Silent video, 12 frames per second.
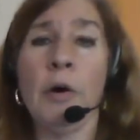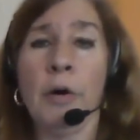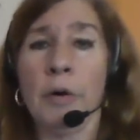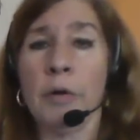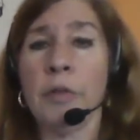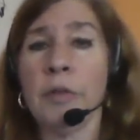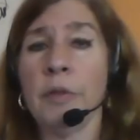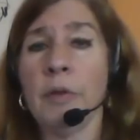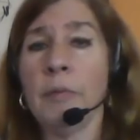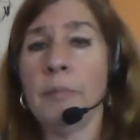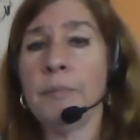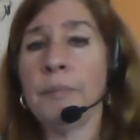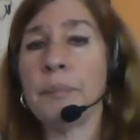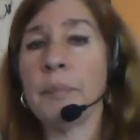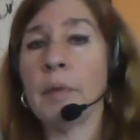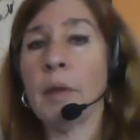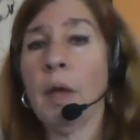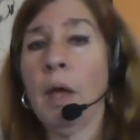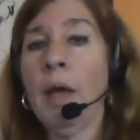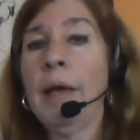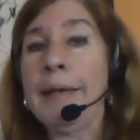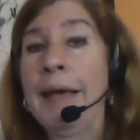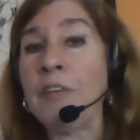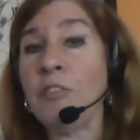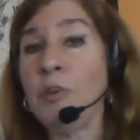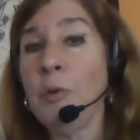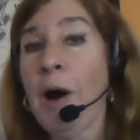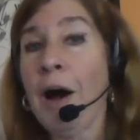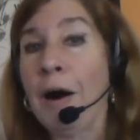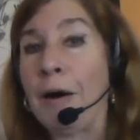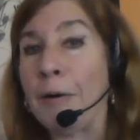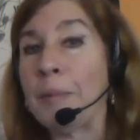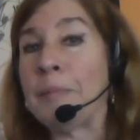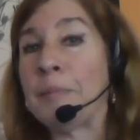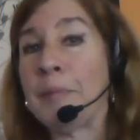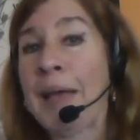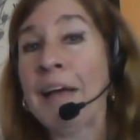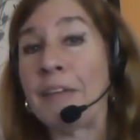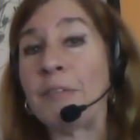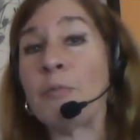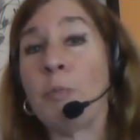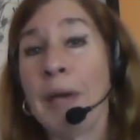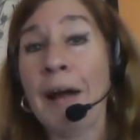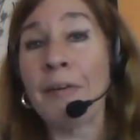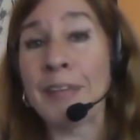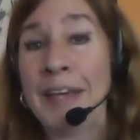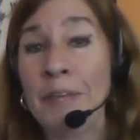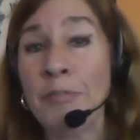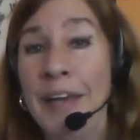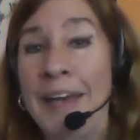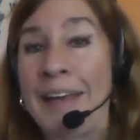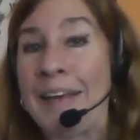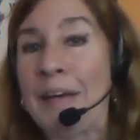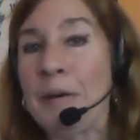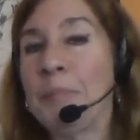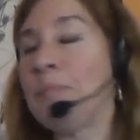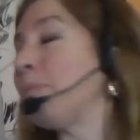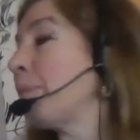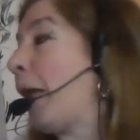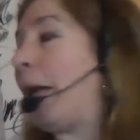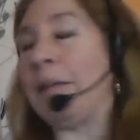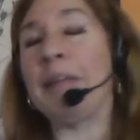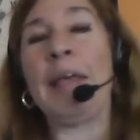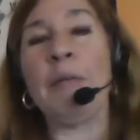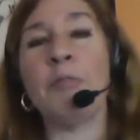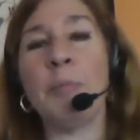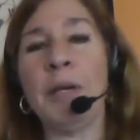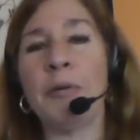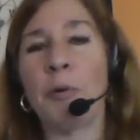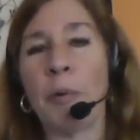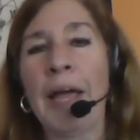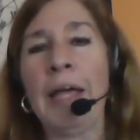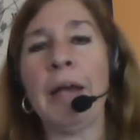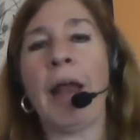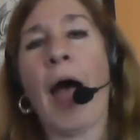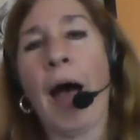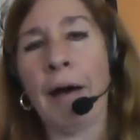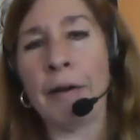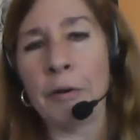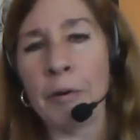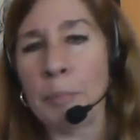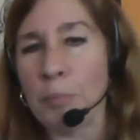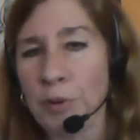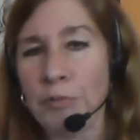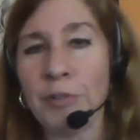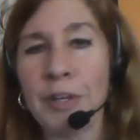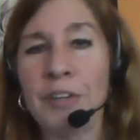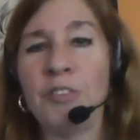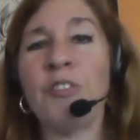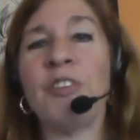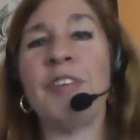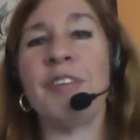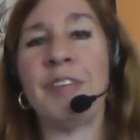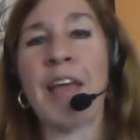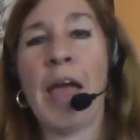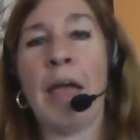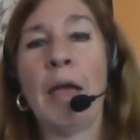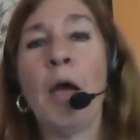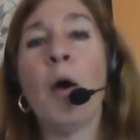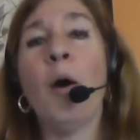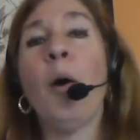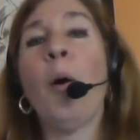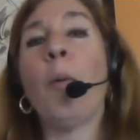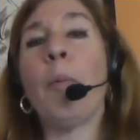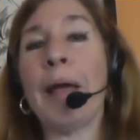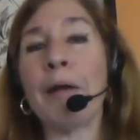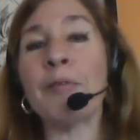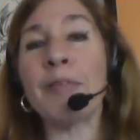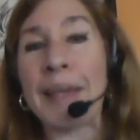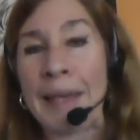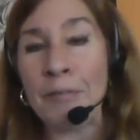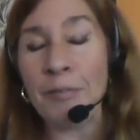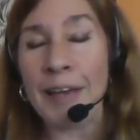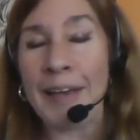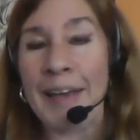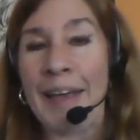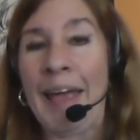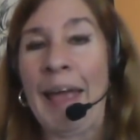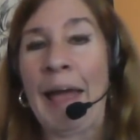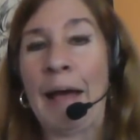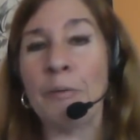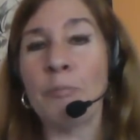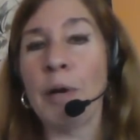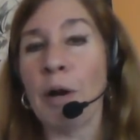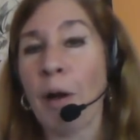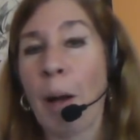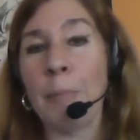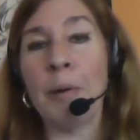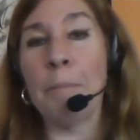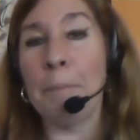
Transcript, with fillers: Earth. Yes, you are. Yes, we are leaving. It gives me great honor and privilege to say we are leaving and we're coming